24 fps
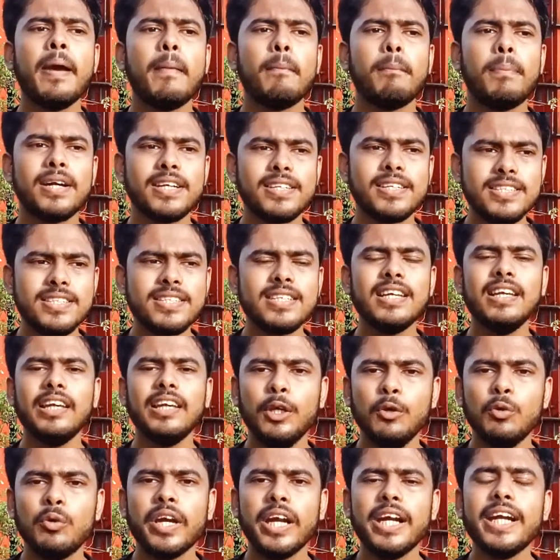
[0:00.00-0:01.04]
But still
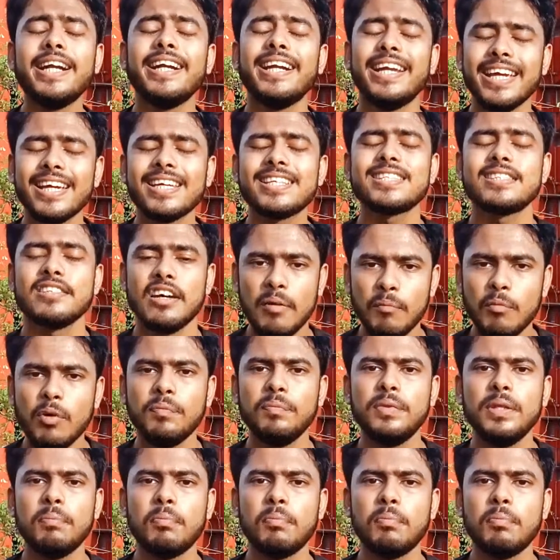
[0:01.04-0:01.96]
can take some of the